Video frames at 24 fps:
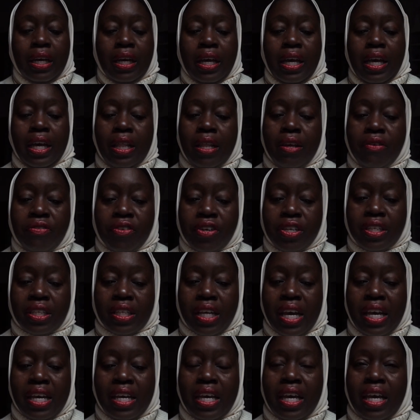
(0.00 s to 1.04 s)
in the first
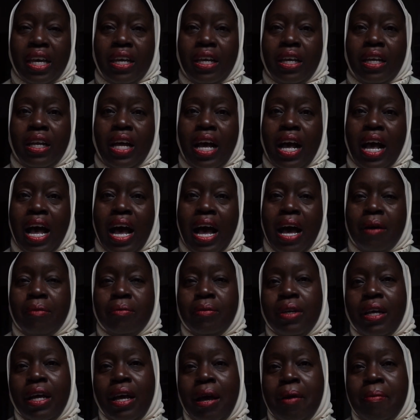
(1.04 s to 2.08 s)
aid kit,
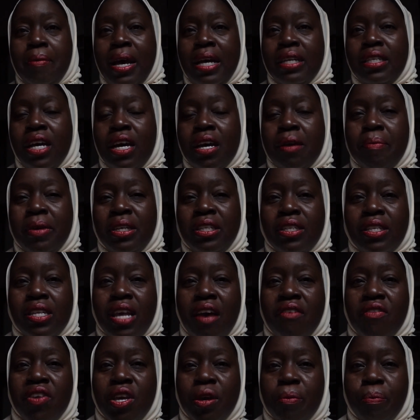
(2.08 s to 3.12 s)
I'm not talking about just
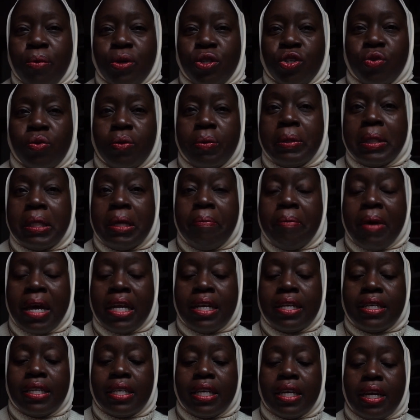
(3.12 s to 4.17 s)
having a prescription
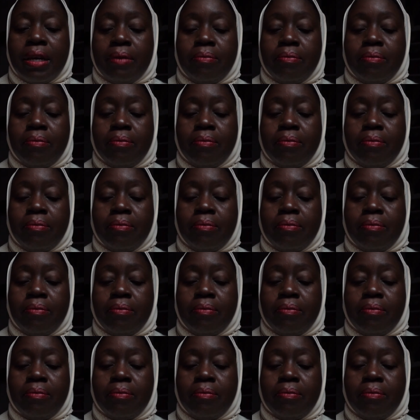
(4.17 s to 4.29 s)
medicine.